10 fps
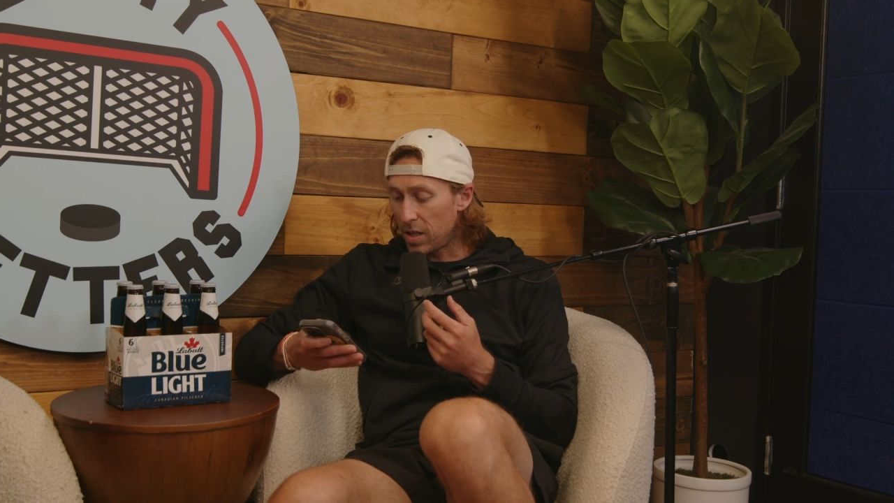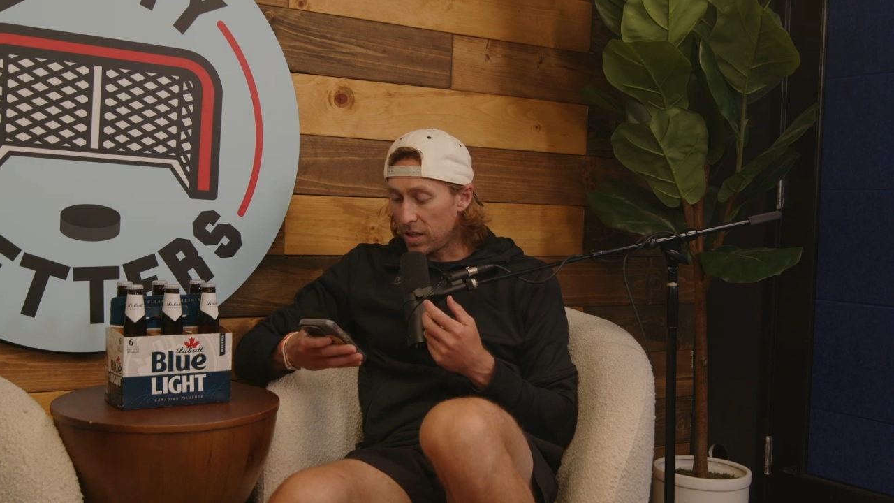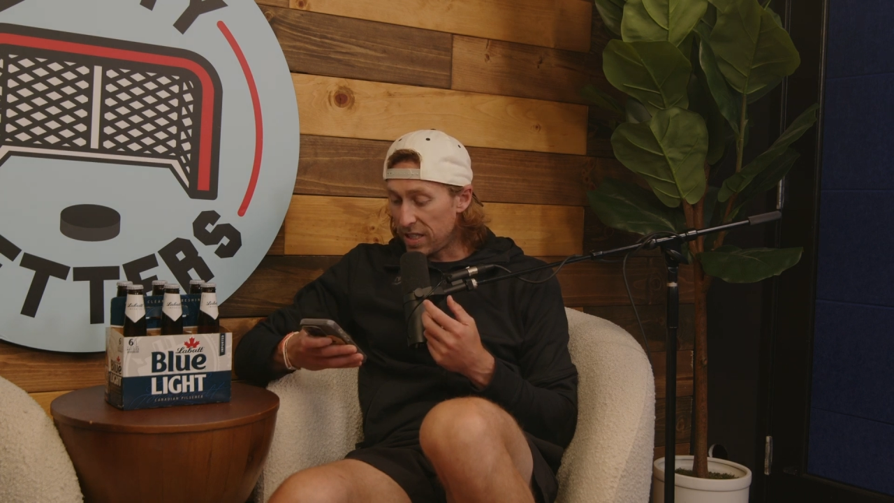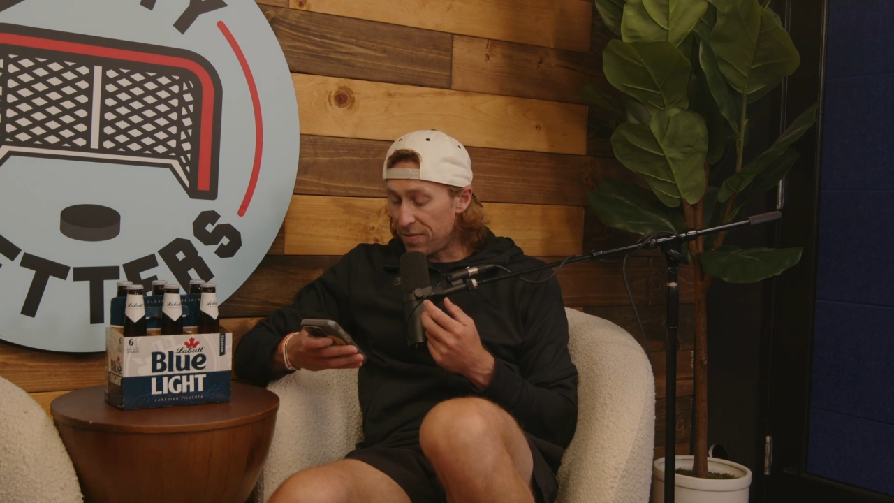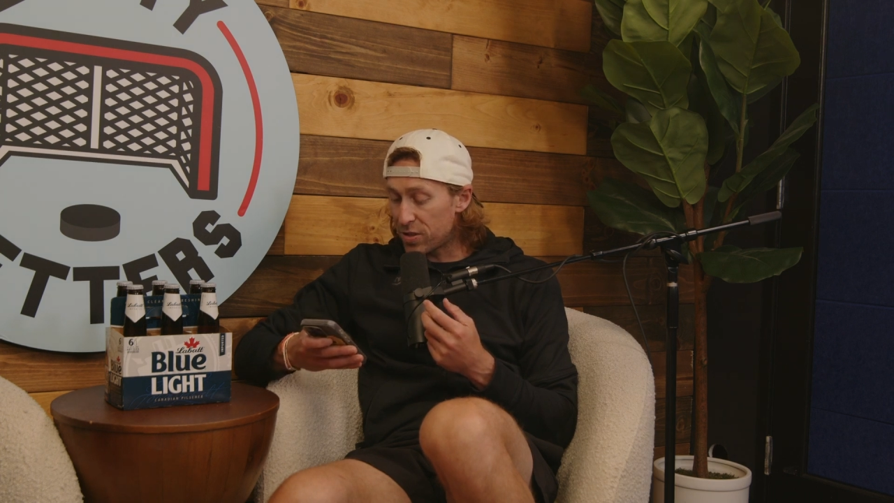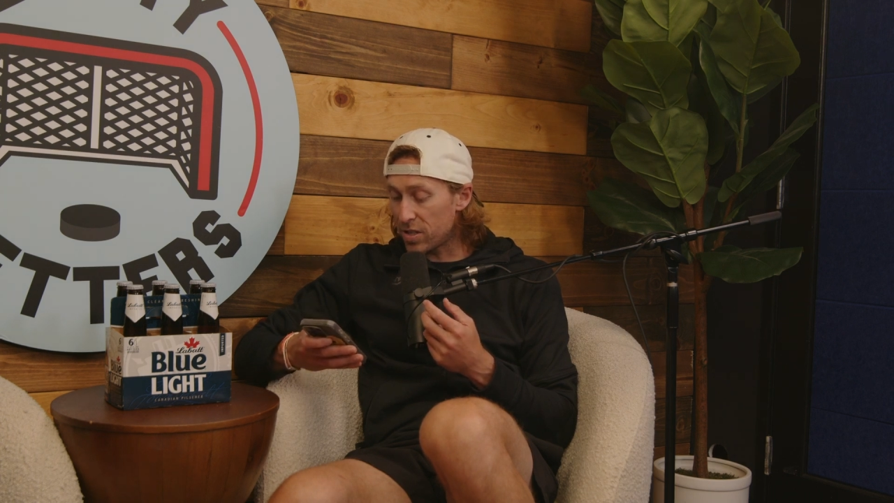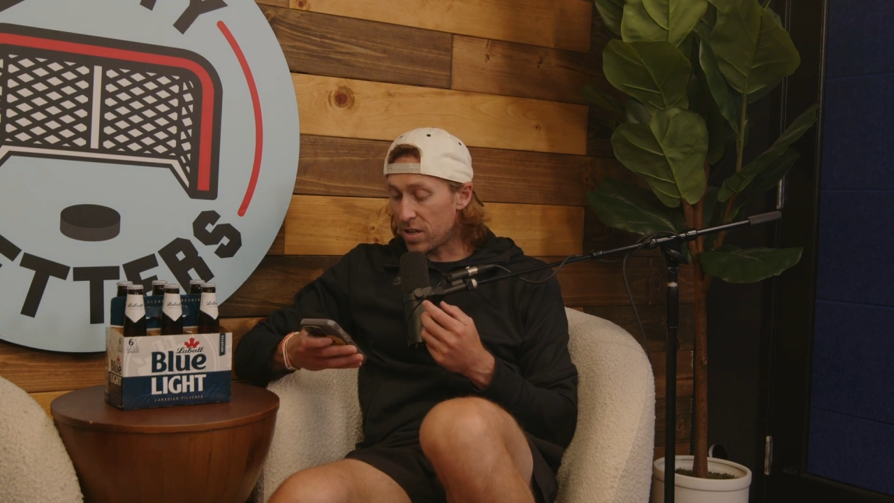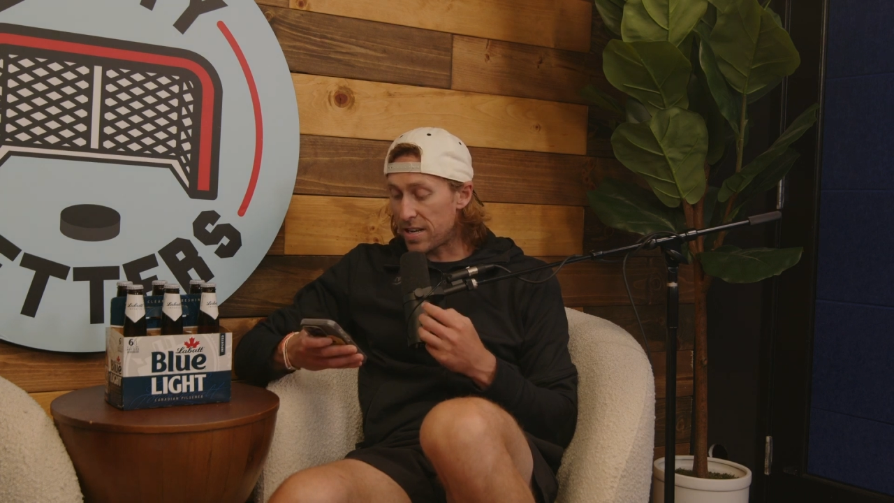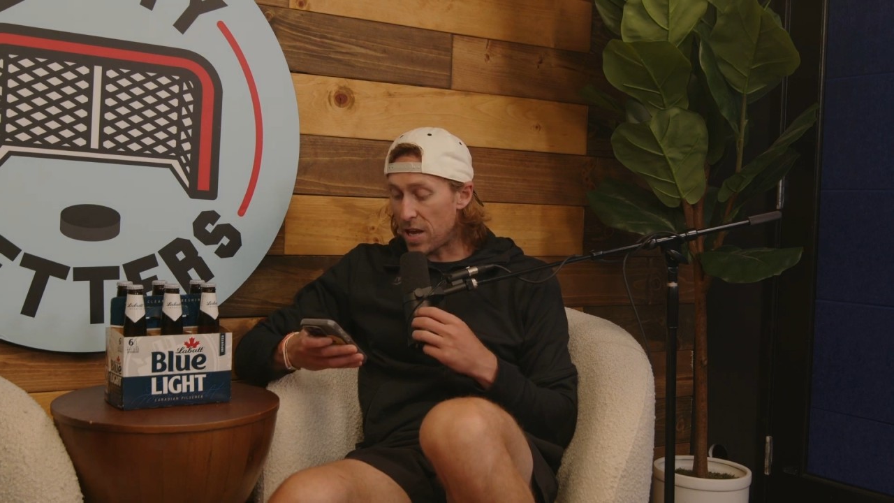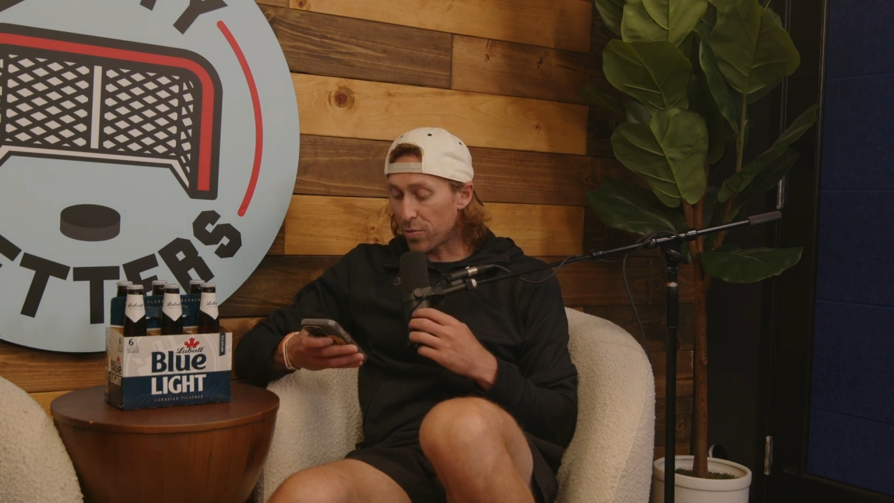Leafs
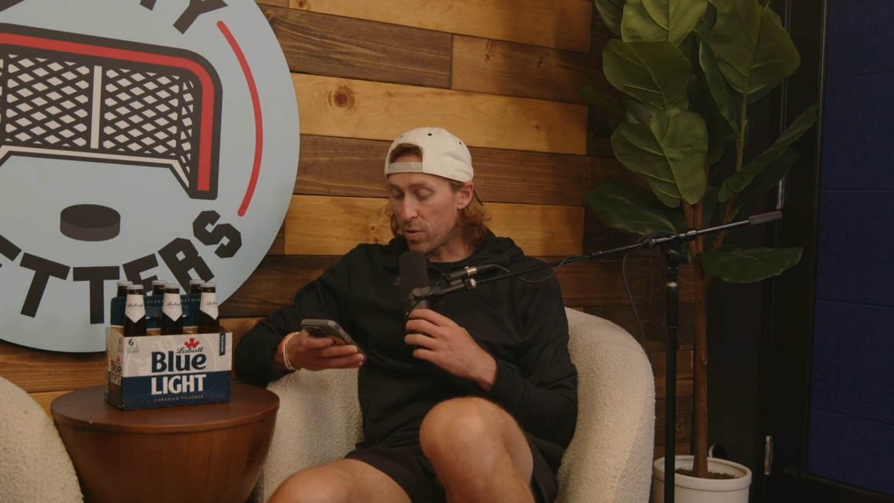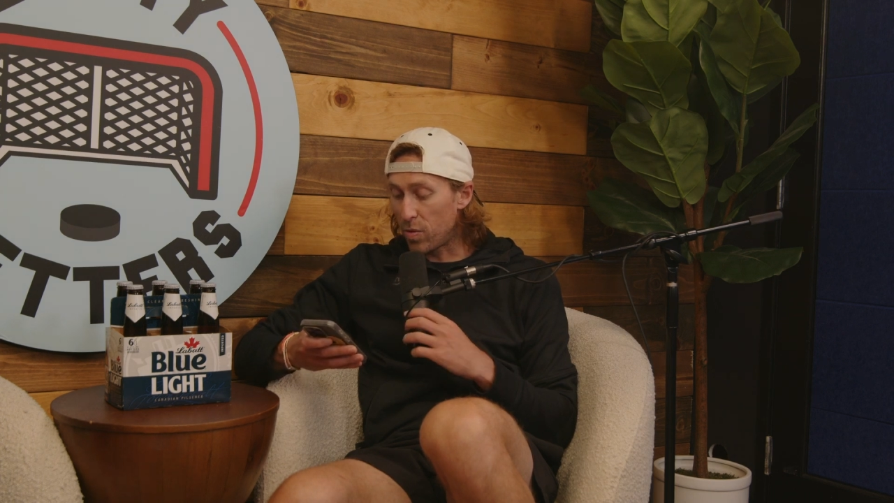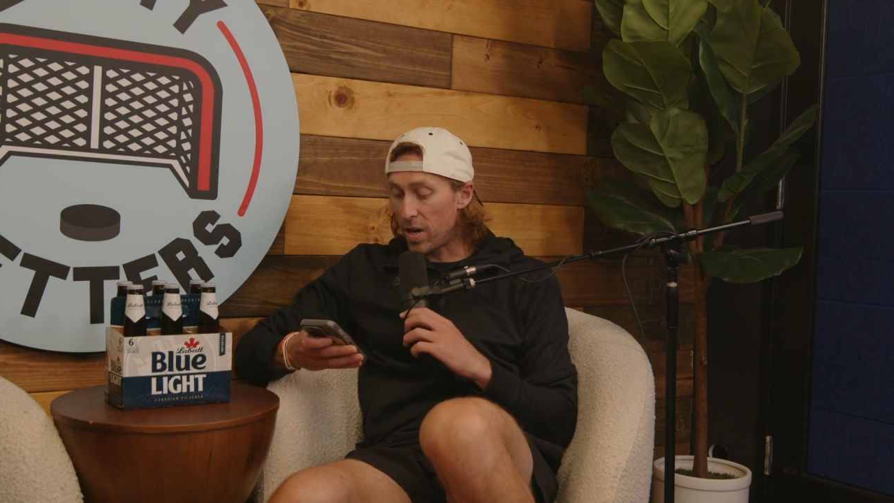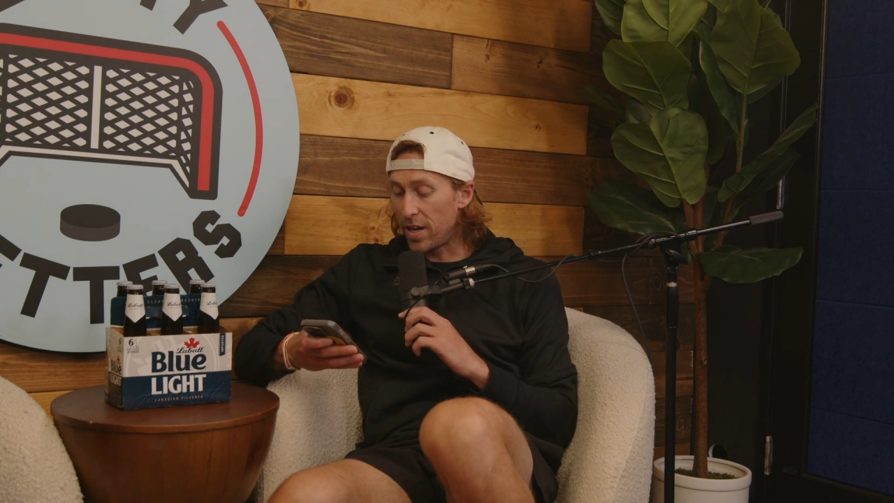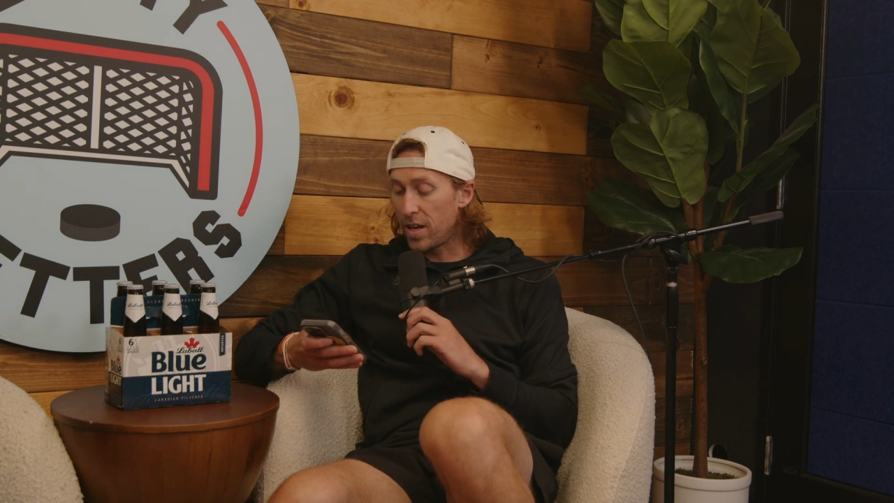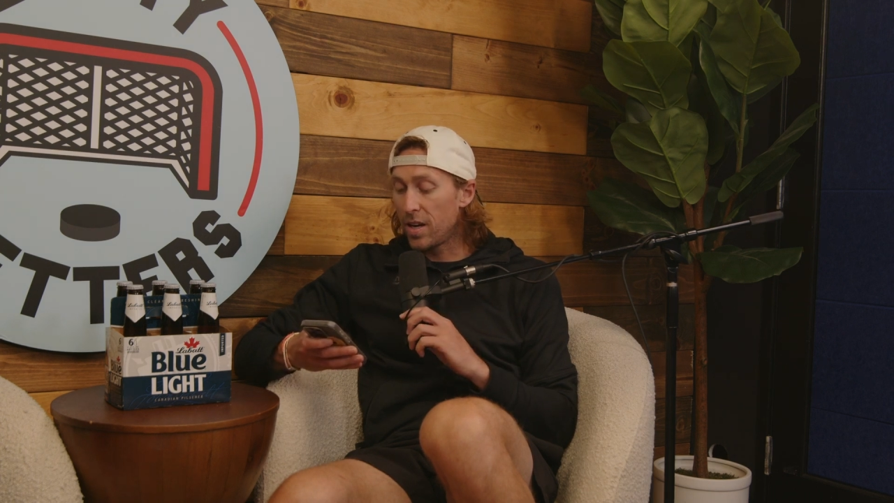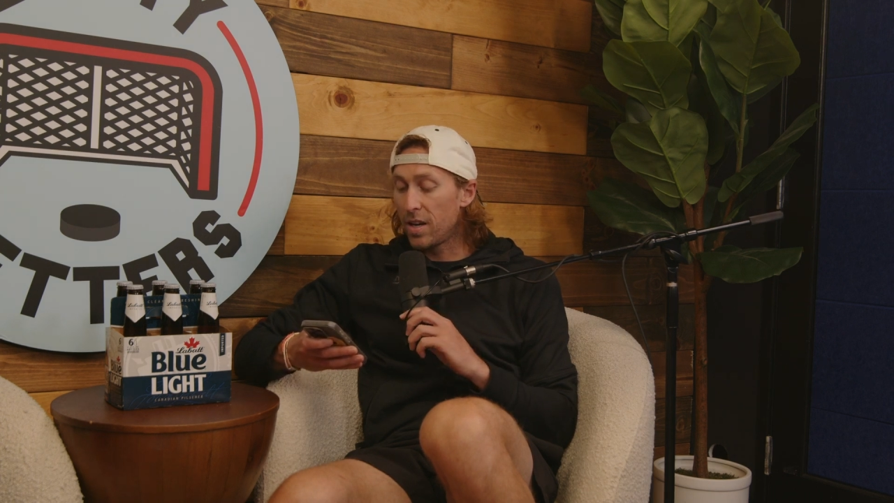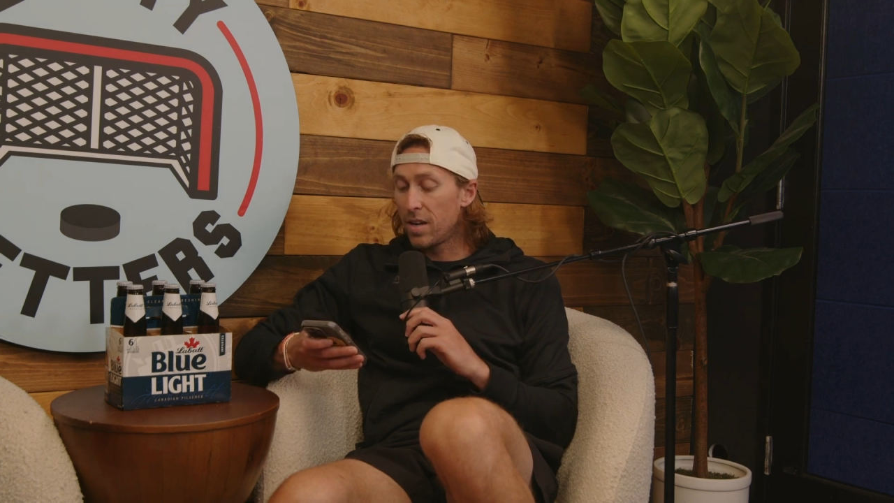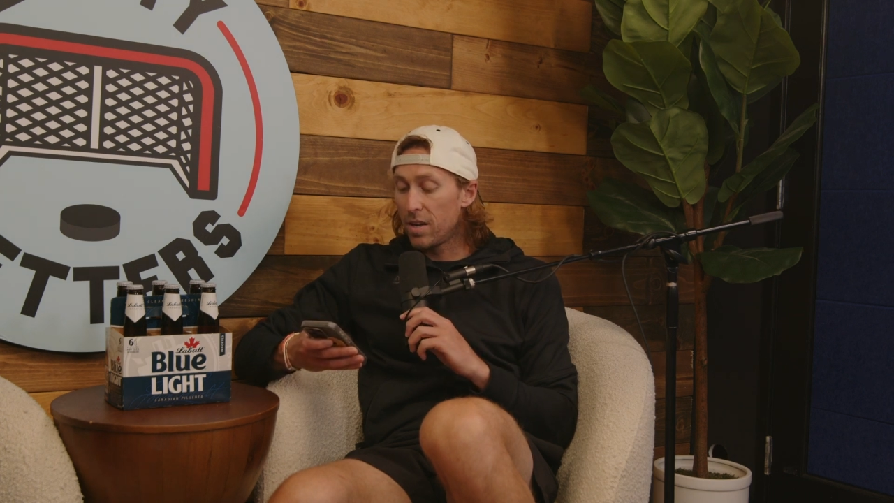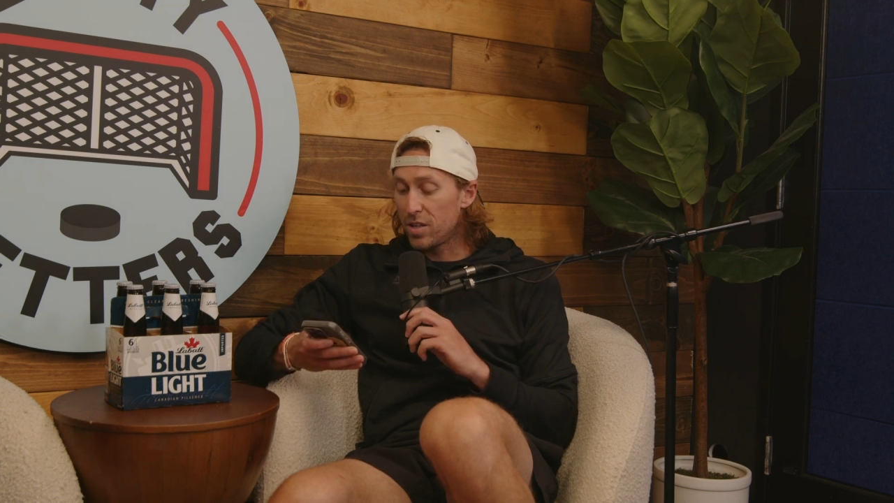are down 3-1.
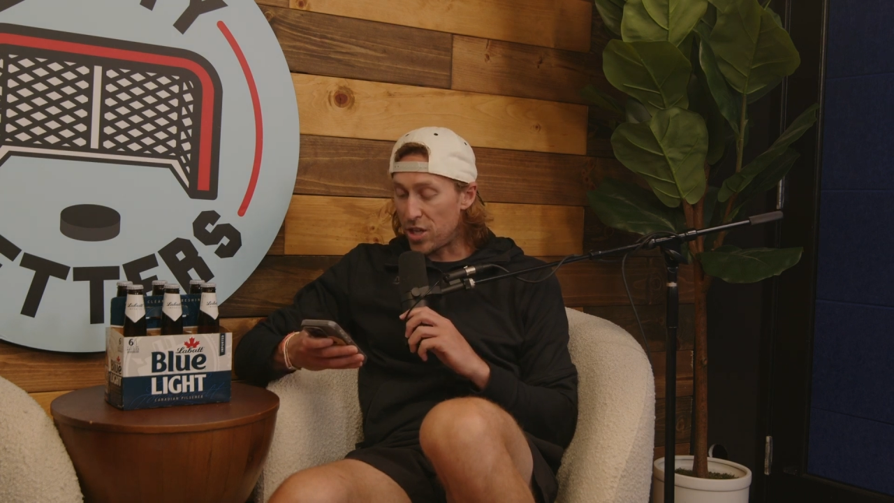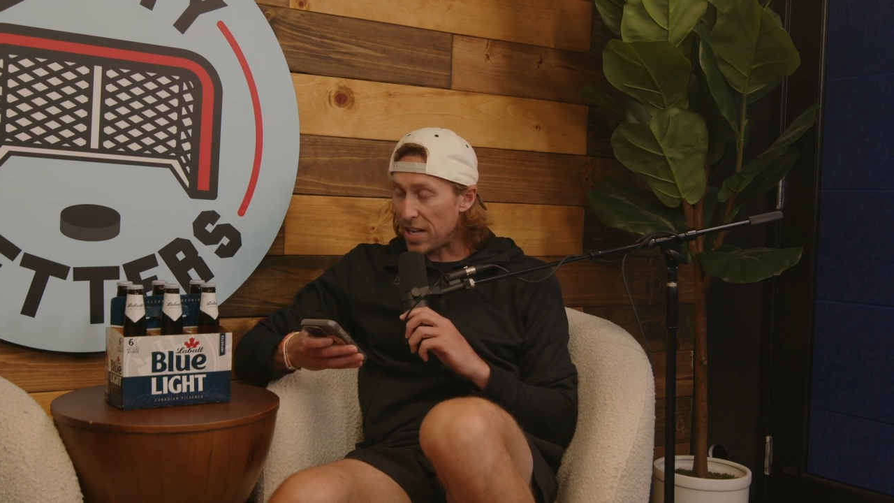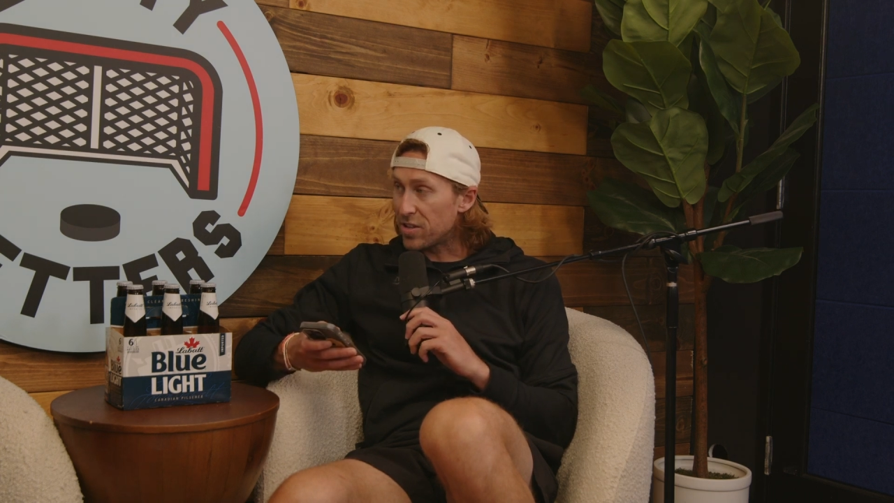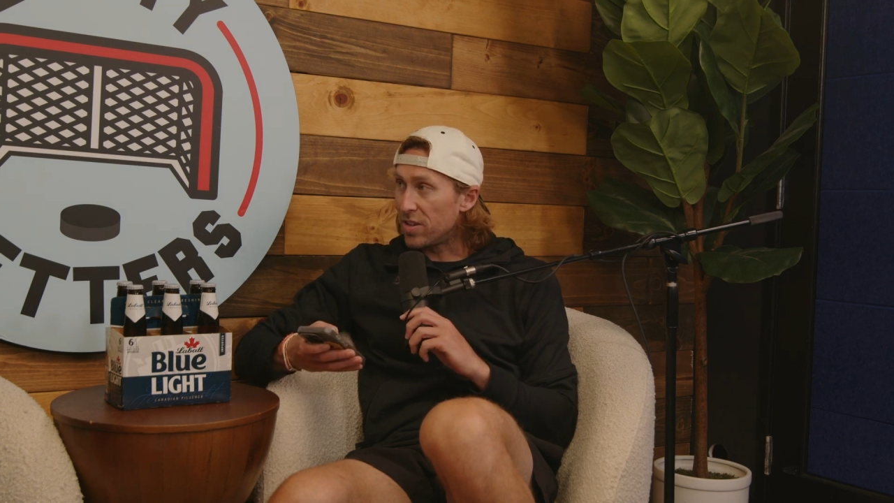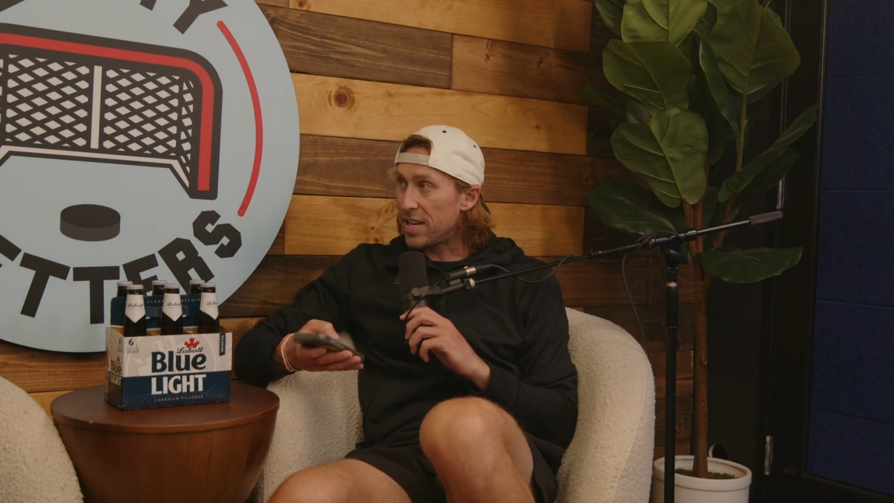Jets